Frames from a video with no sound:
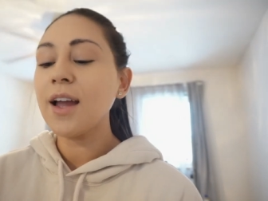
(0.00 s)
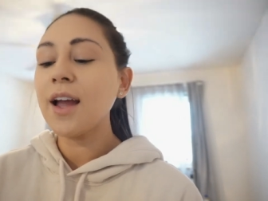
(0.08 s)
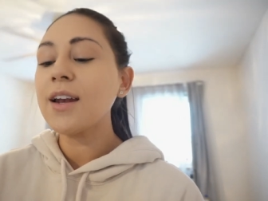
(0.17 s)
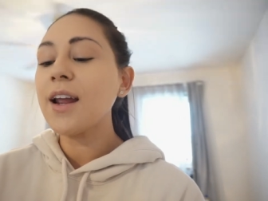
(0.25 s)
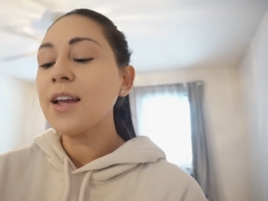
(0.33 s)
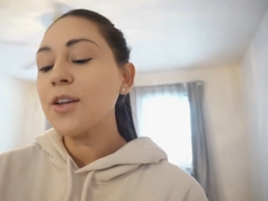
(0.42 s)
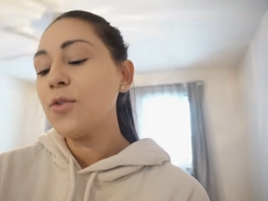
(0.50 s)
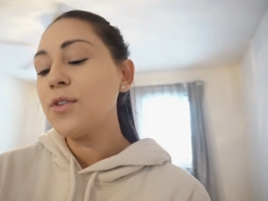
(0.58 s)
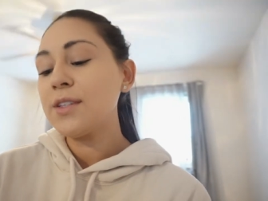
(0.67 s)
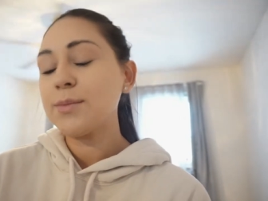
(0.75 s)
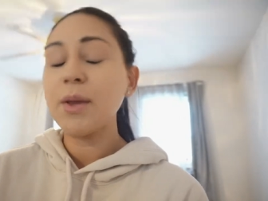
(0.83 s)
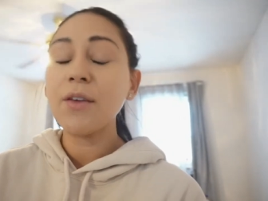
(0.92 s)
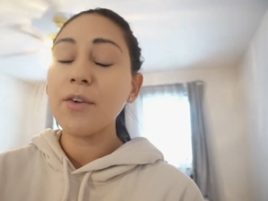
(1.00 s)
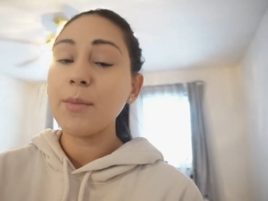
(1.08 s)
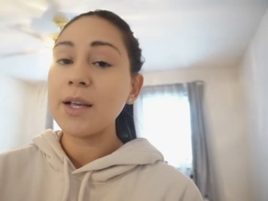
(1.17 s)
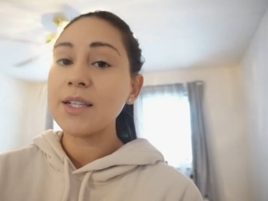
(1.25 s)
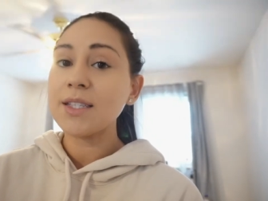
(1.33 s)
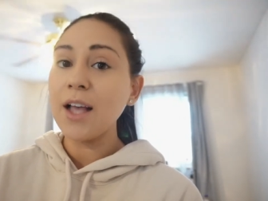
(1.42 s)
and I can only speak for
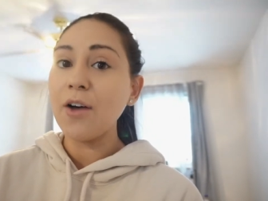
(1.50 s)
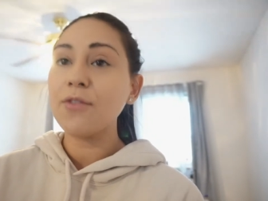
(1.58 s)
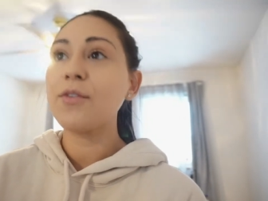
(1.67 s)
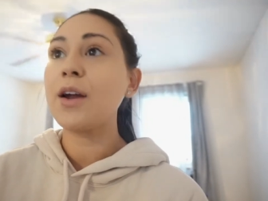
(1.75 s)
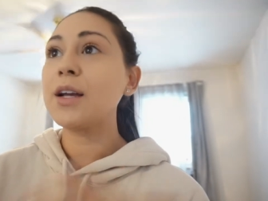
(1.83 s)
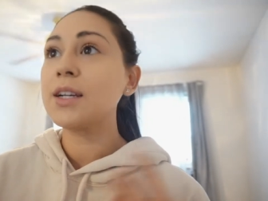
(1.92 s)
myself, right?